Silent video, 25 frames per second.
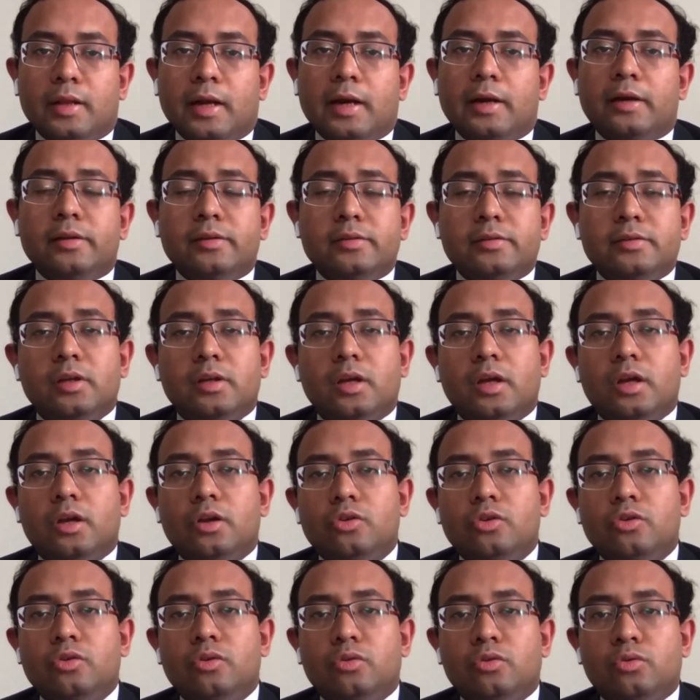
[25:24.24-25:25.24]
That is
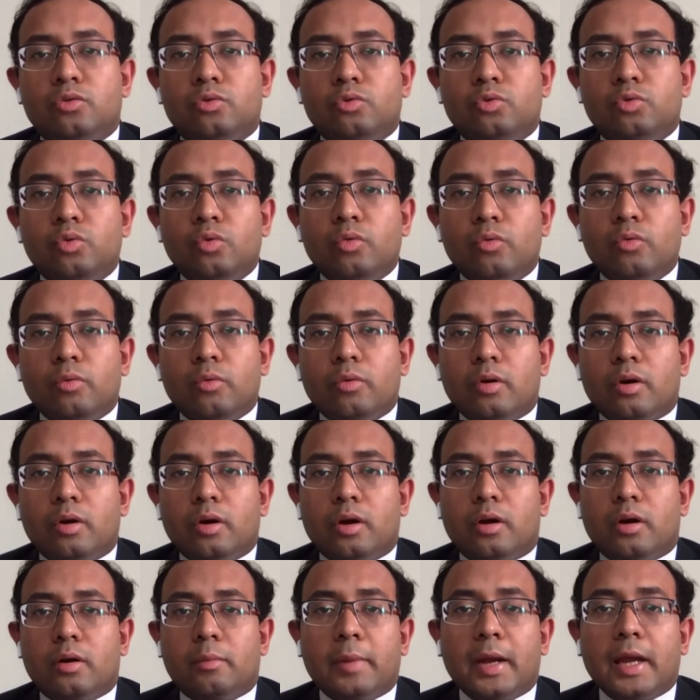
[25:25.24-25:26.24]
through
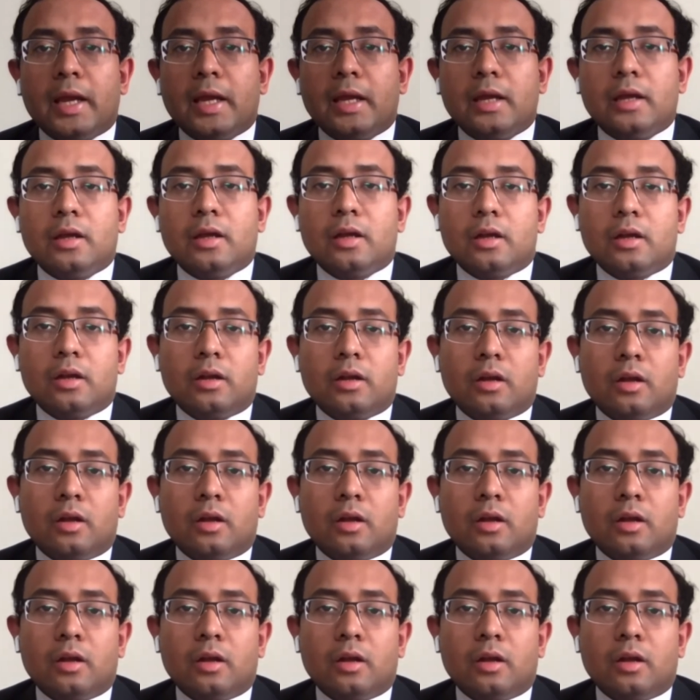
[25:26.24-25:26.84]
uh, by